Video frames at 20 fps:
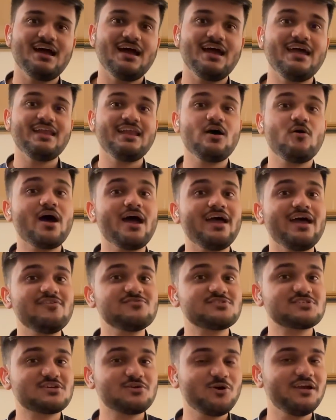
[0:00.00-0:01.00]
and now I have
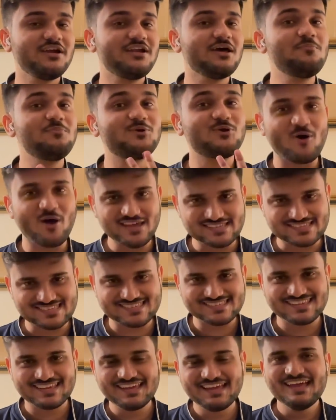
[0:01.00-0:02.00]
screwed it up
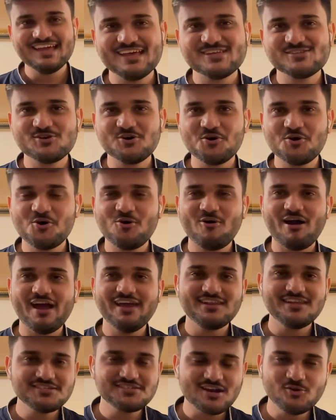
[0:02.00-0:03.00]
twice. So I
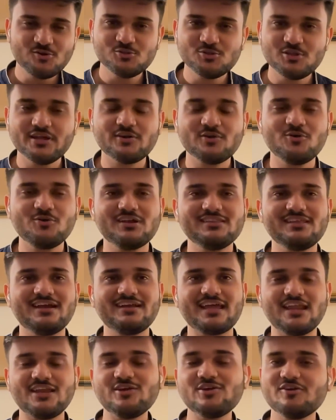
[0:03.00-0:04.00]
reached out to the recruiter that,
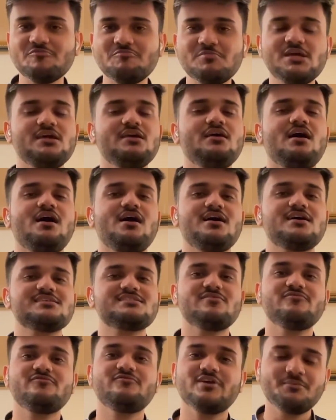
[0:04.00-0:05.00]
can you give me
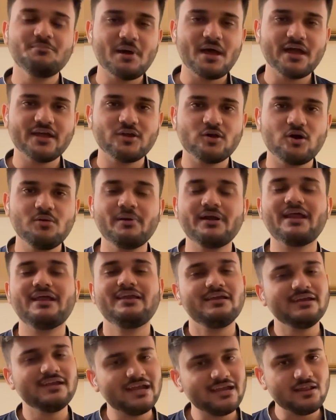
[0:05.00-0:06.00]
some feedback and all, but I
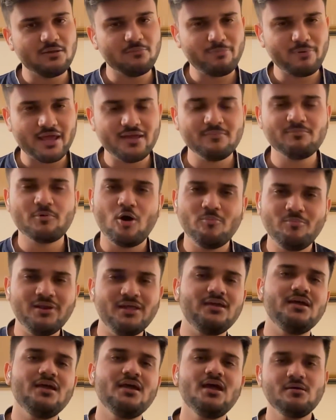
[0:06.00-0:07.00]
didn't get a reply.
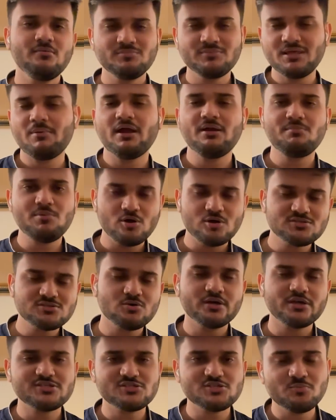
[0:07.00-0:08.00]
Probably they might be also
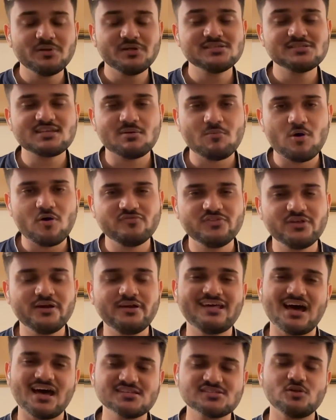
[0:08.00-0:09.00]
consumed in some of their
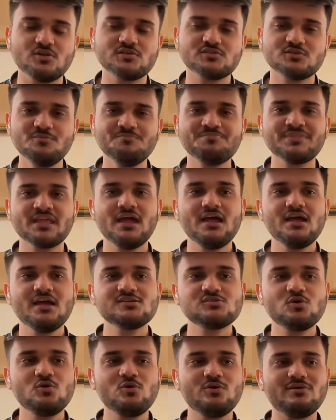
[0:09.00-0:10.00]
tasks also.
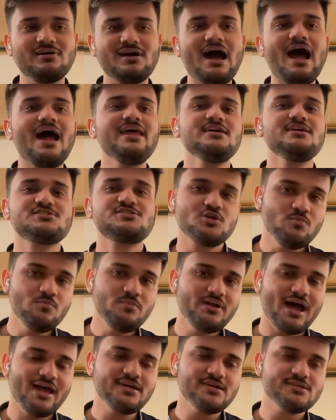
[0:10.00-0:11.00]
So I
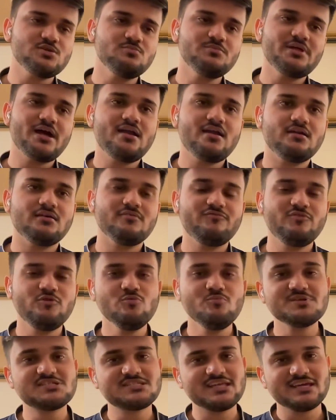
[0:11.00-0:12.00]
assumed that few
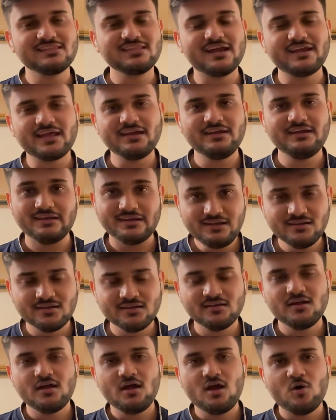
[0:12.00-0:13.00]
mistakes that I did
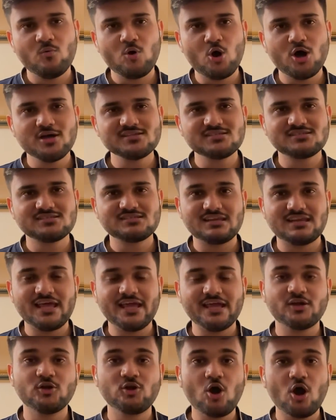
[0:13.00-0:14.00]
was
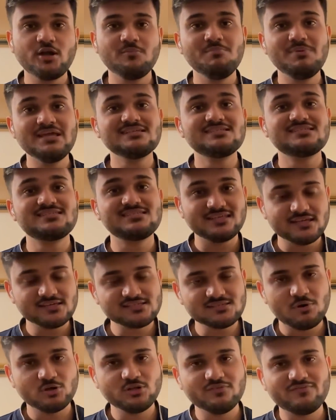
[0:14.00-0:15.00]
like not being serious
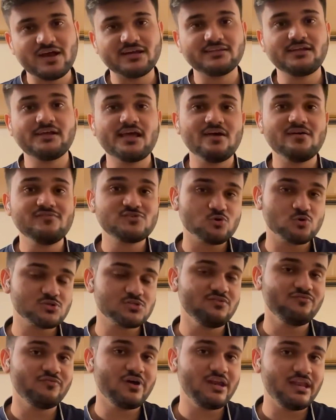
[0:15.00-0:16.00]
about the fact that I have
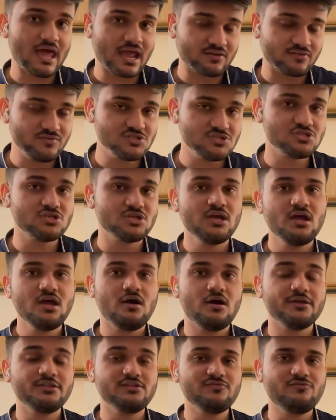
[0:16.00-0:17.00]
chosen one language
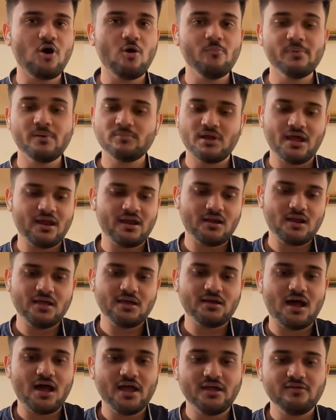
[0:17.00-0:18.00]
in the form, and
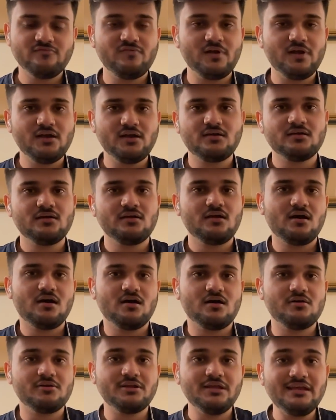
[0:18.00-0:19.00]
like I
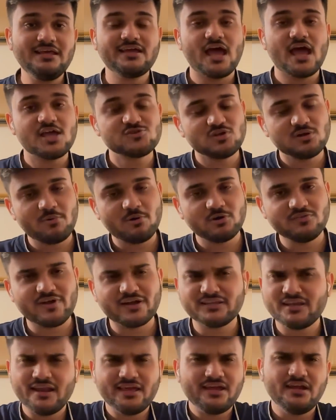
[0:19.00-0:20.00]
felt really casual about the
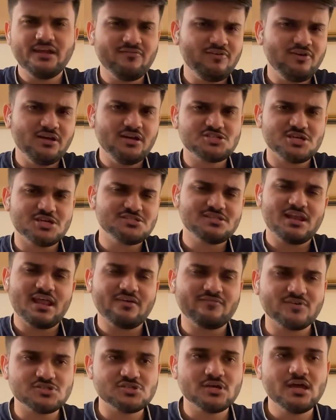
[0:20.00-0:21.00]
fact that I can definitely change the
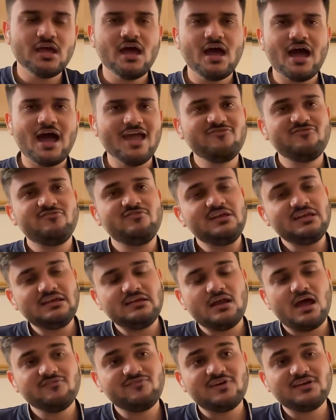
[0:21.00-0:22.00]
language. I
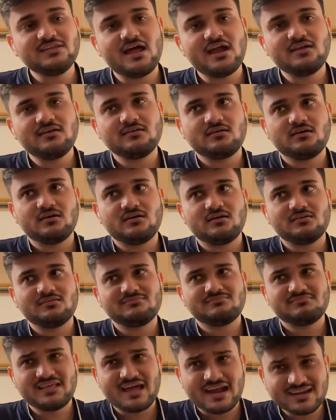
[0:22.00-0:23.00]
felt
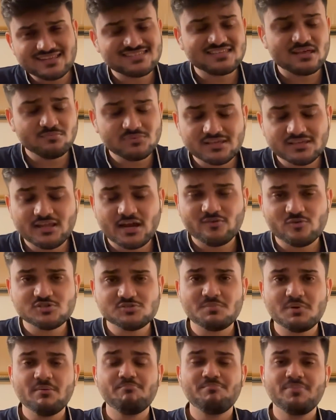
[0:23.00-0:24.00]
that is something that was
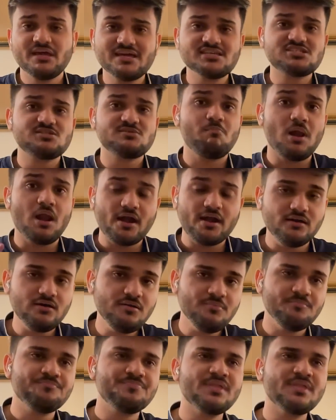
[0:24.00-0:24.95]
my biggest blunder.